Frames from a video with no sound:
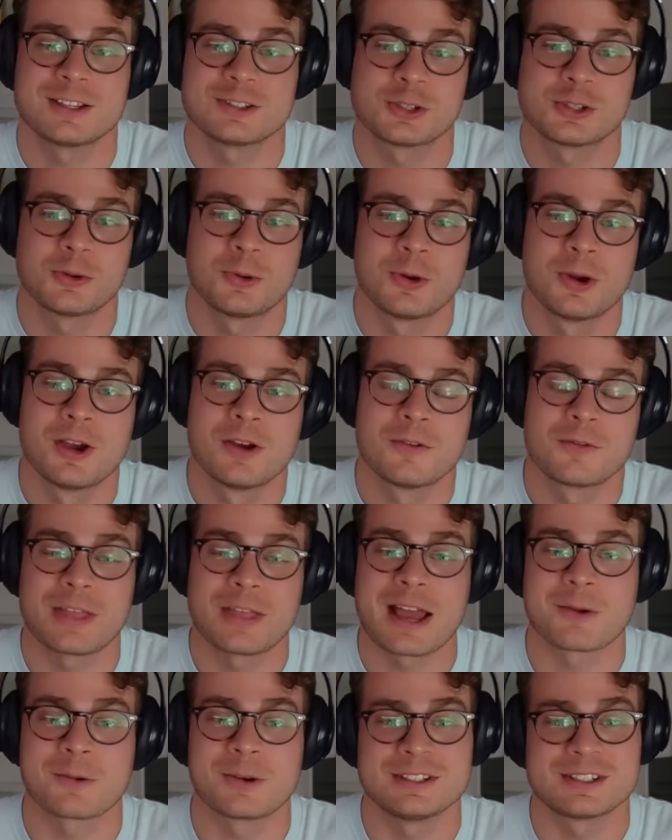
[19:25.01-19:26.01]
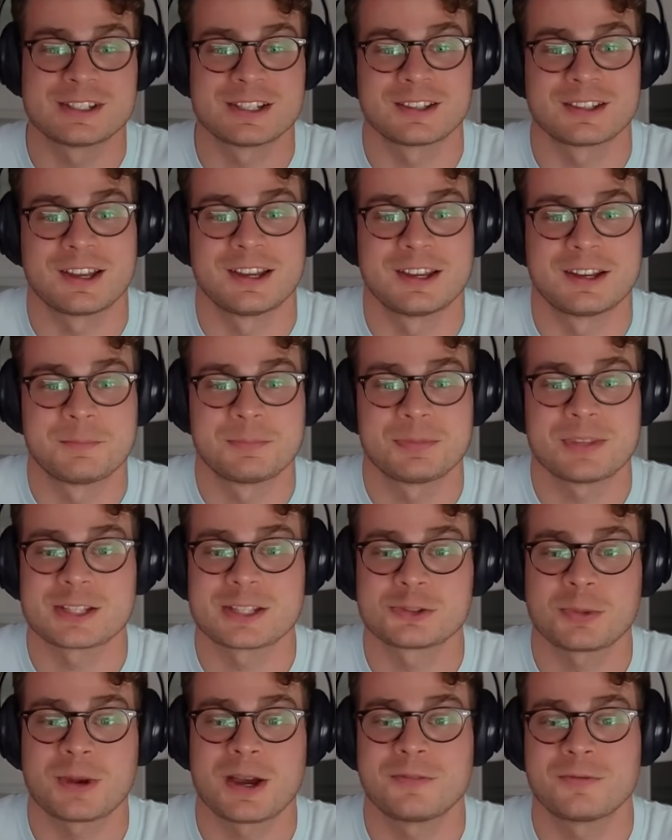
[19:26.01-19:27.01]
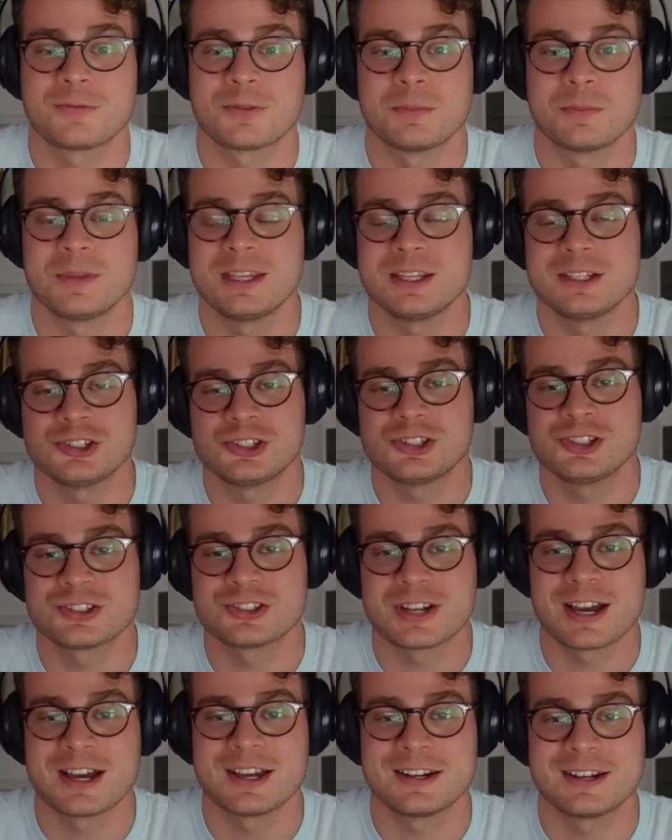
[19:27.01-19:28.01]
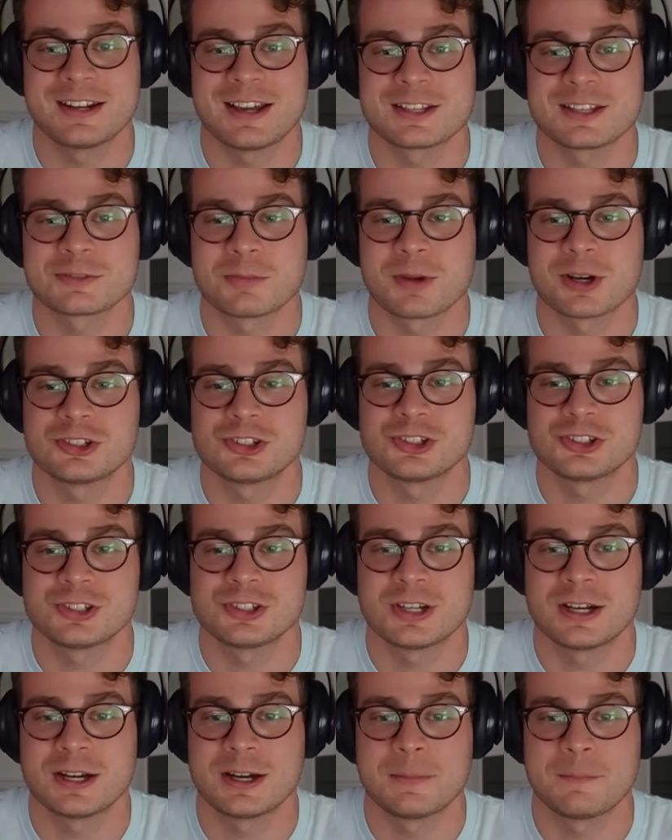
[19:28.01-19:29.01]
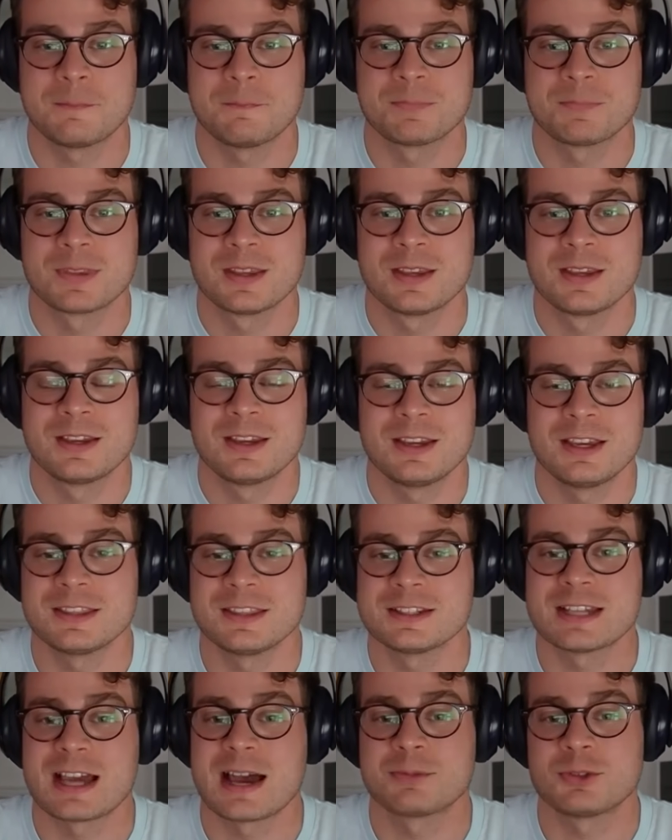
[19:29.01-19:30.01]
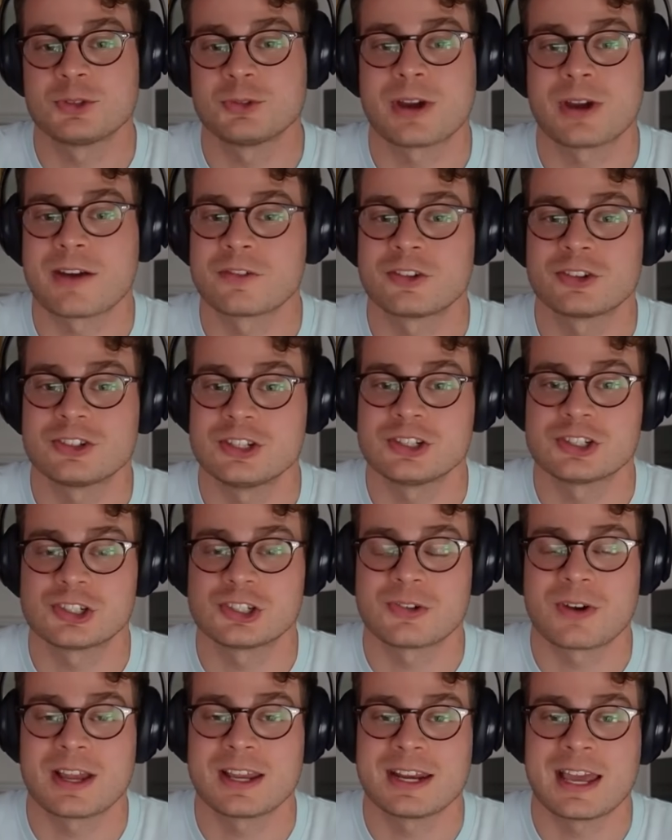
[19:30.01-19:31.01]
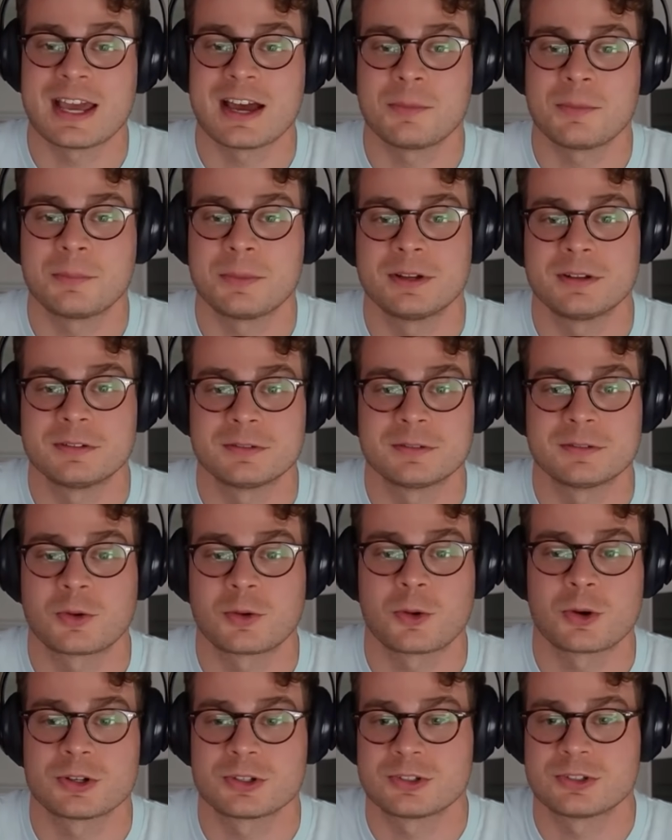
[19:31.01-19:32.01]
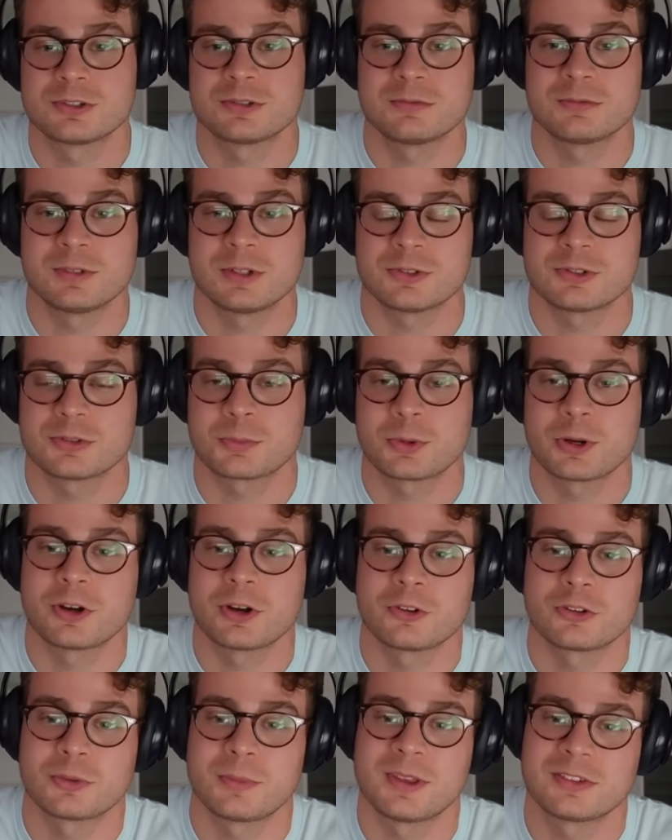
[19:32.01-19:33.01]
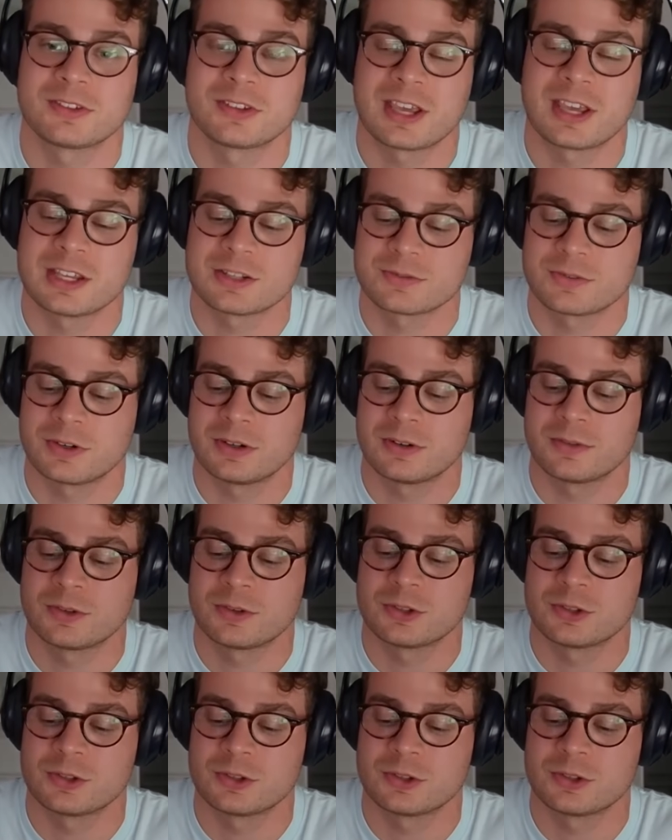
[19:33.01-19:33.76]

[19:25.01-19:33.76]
And so for that reason, like that's why for me, she's not as much in the top two conversation right now. But of course, you know, Sabreena also makes a case for